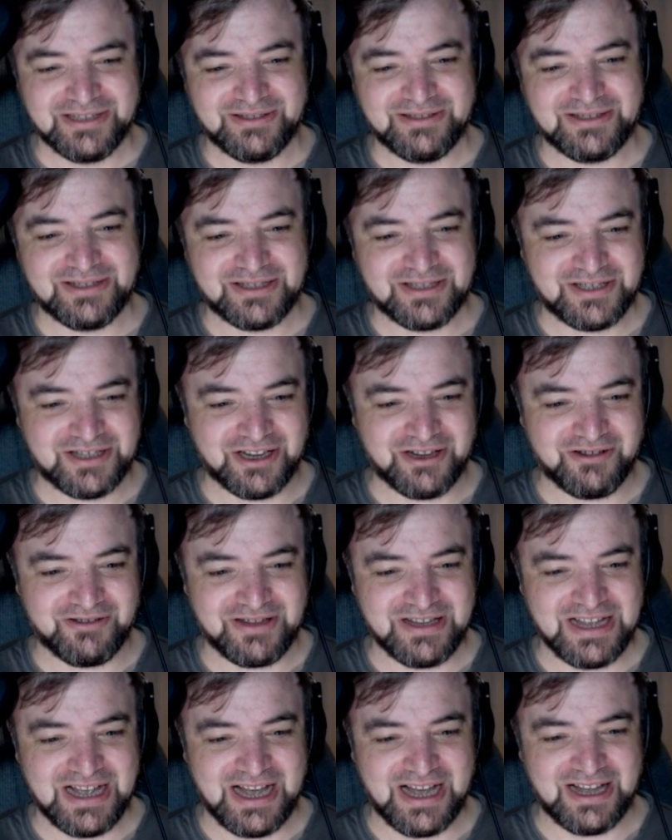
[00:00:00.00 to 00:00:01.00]
So,
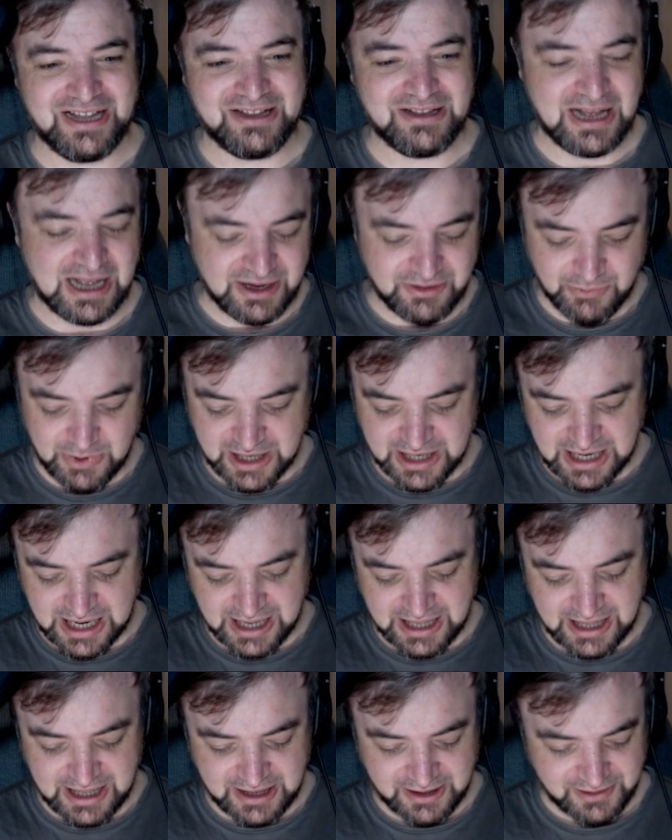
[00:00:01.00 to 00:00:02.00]
yeah, and
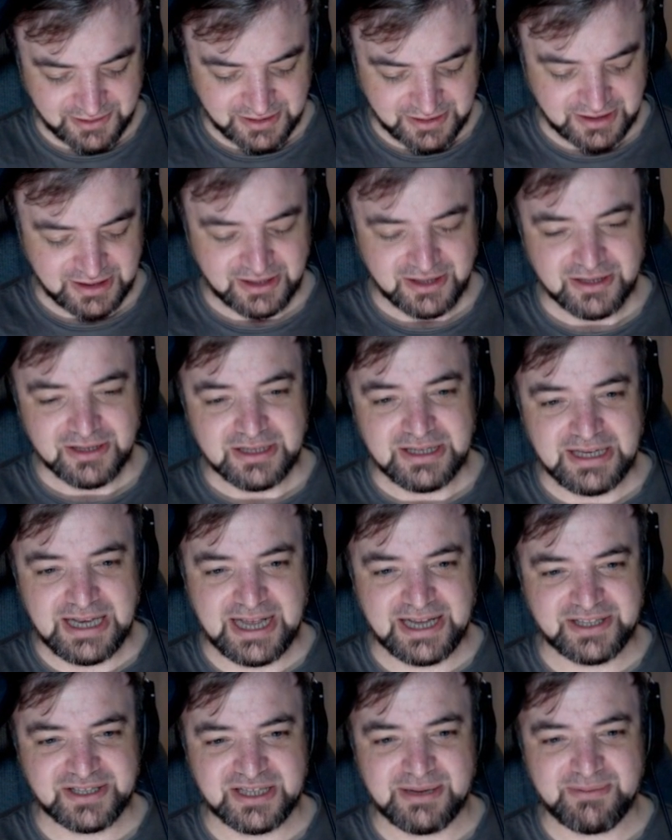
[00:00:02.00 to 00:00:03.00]

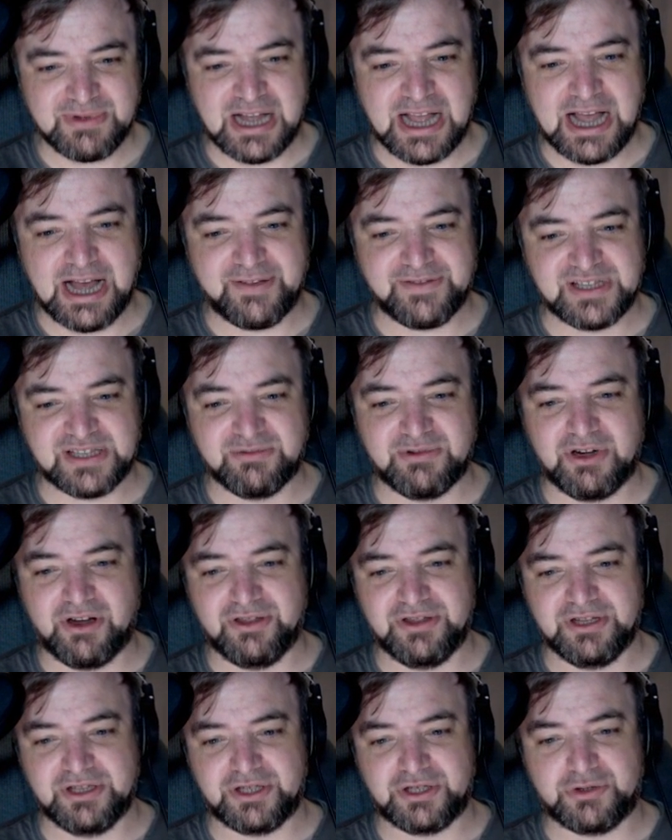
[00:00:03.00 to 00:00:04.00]
next time I have someone on
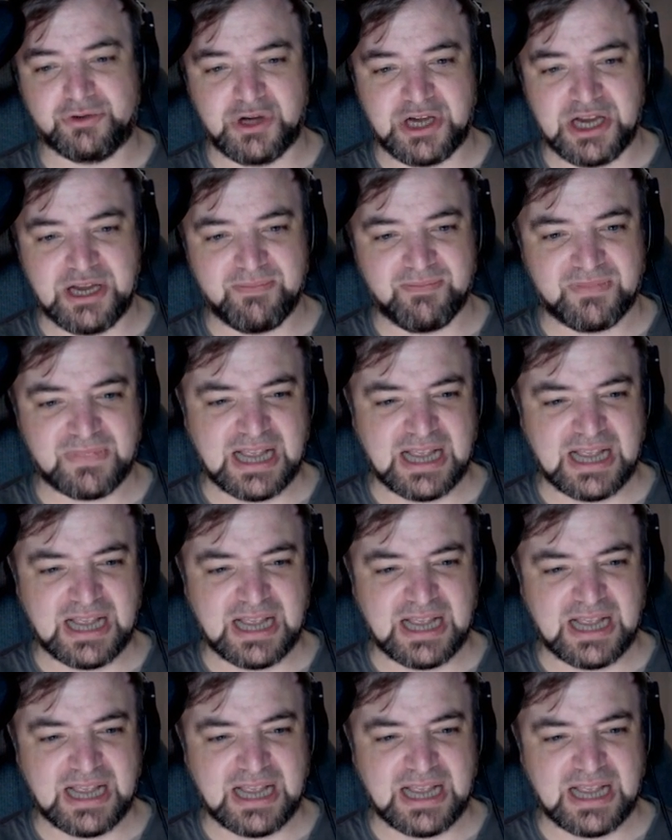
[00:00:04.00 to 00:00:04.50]
the stream,